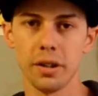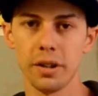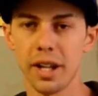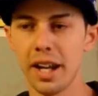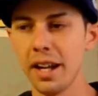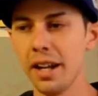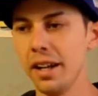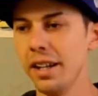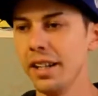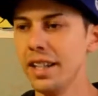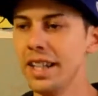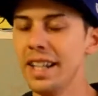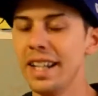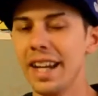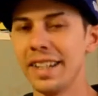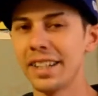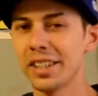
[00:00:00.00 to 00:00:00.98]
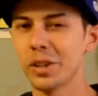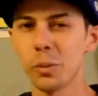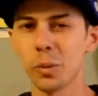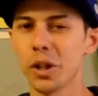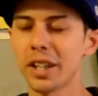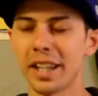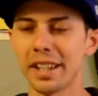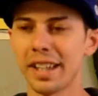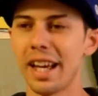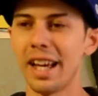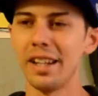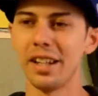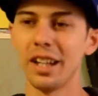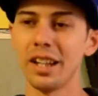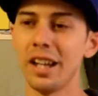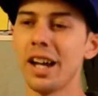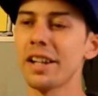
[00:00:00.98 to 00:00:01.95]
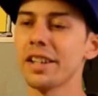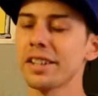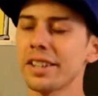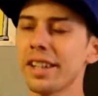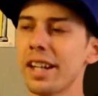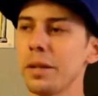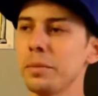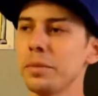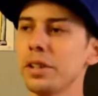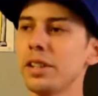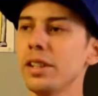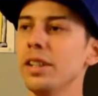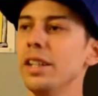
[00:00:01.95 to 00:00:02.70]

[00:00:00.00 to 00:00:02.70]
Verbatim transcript: Okay, it doesn't work like that. A lot of the times,